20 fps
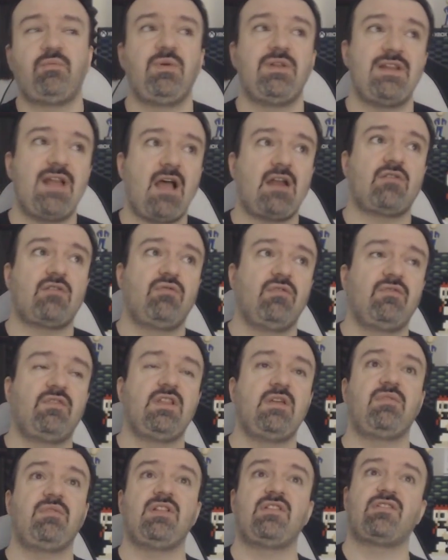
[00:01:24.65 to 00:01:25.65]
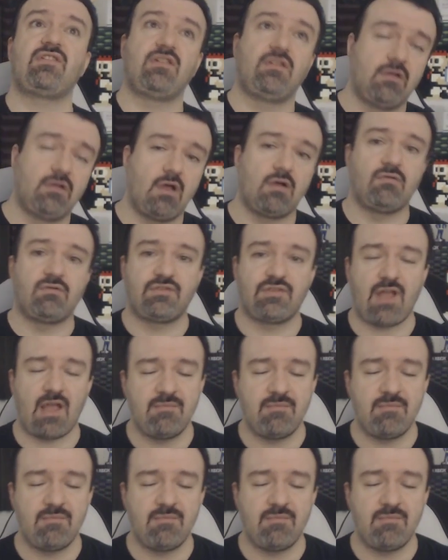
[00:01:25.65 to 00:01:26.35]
but not equivalent, but it's close.